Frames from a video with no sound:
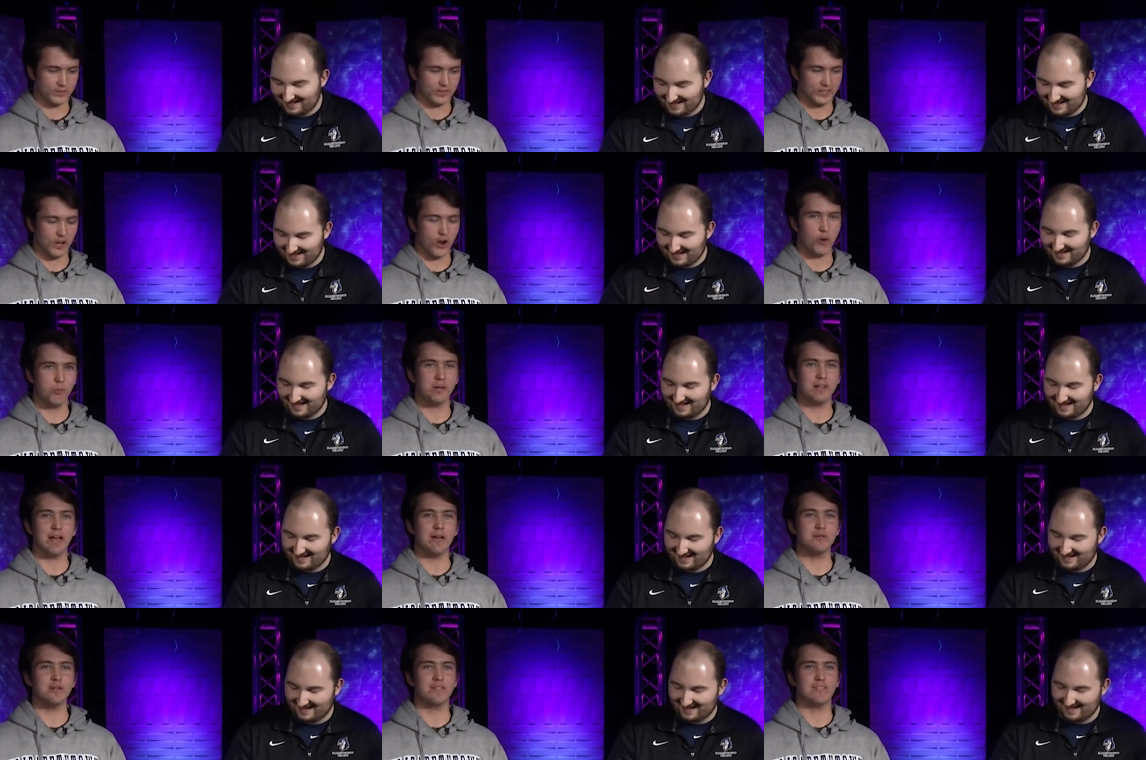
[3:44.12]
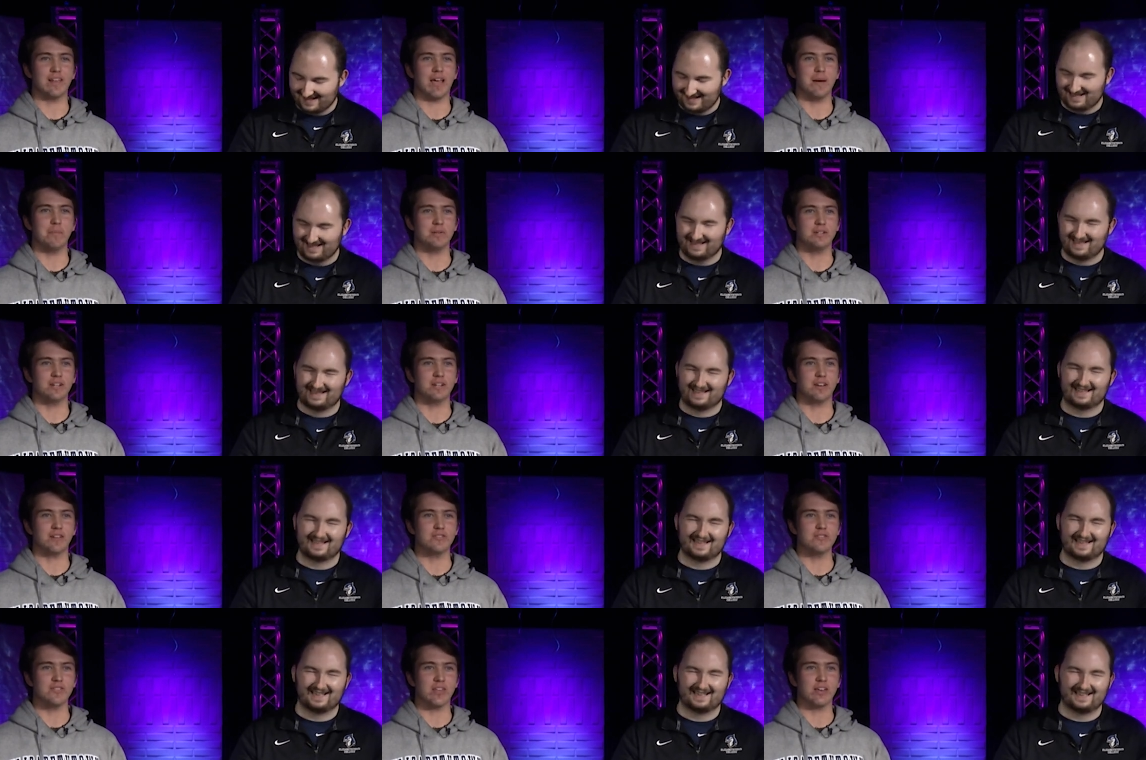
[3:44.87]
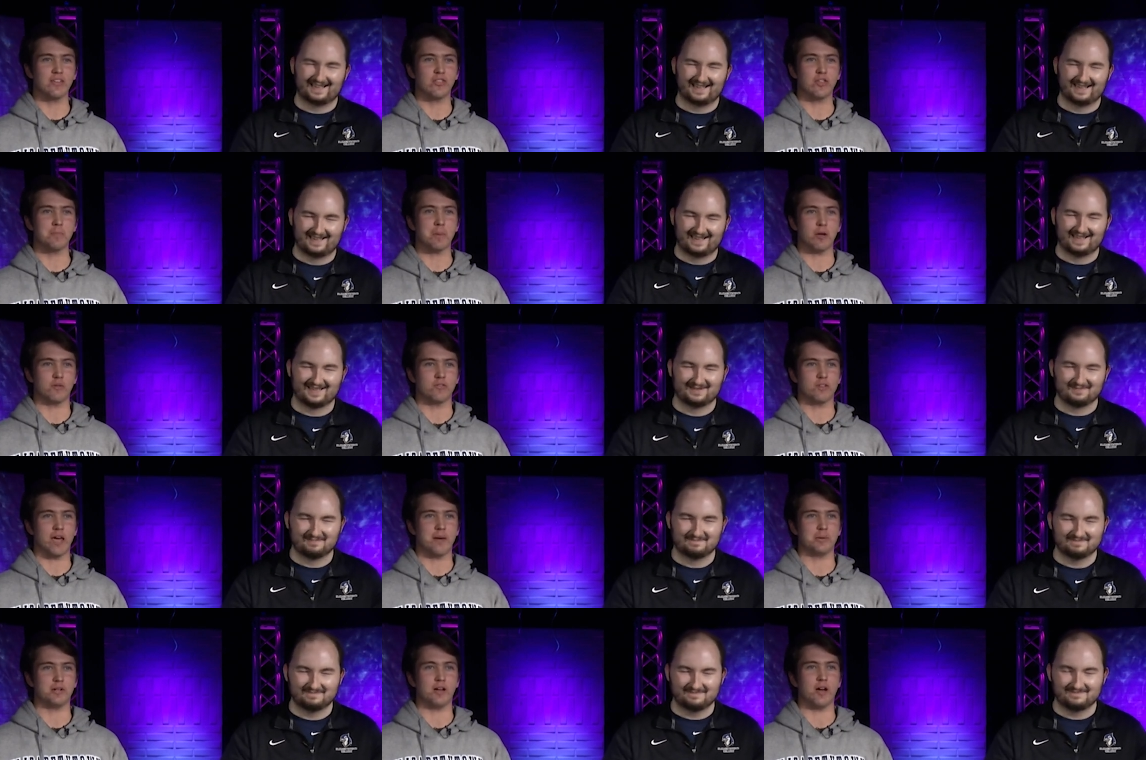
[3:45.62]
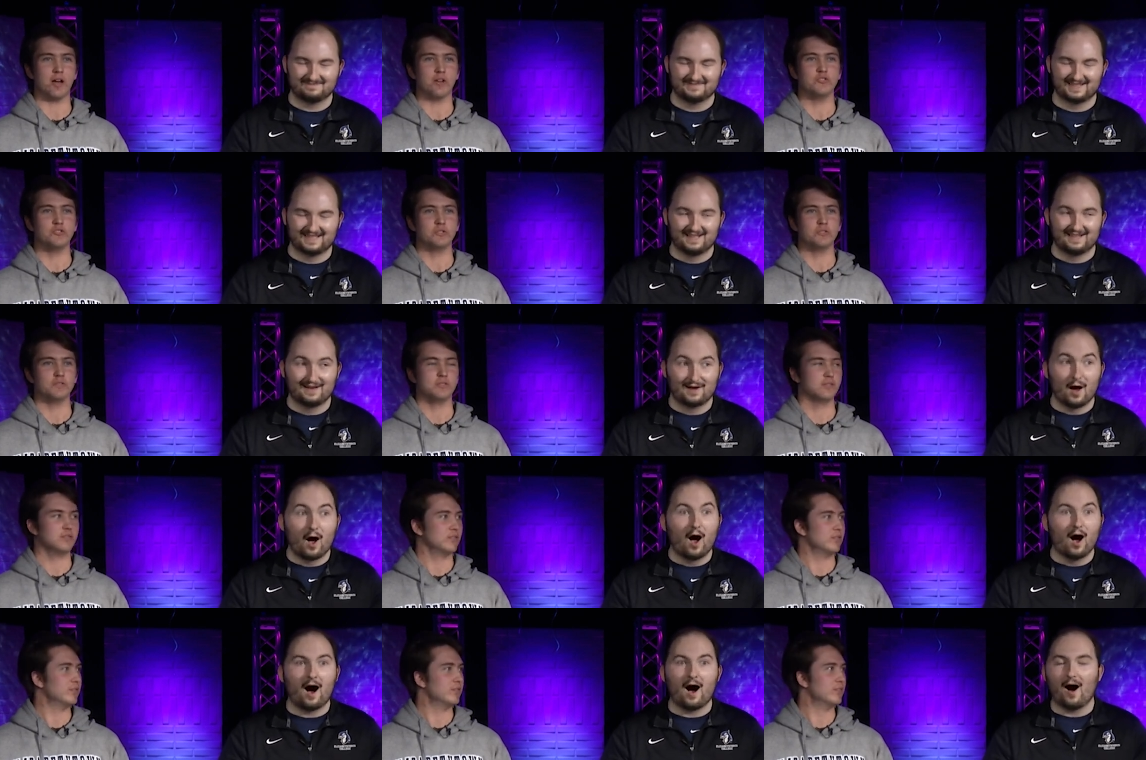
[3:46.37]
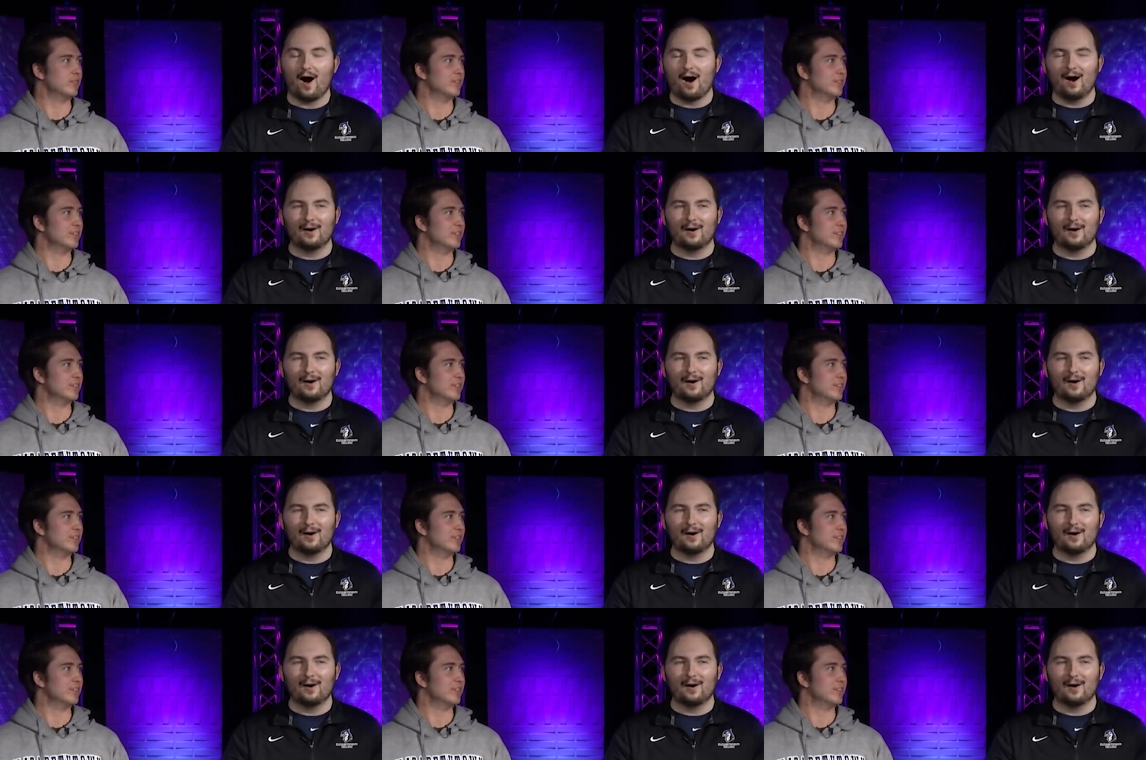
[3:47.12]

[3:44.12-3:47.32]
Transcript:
Speaker 1: Are we allowed to sabotage? It doesn't say anything about sabotage. Huh?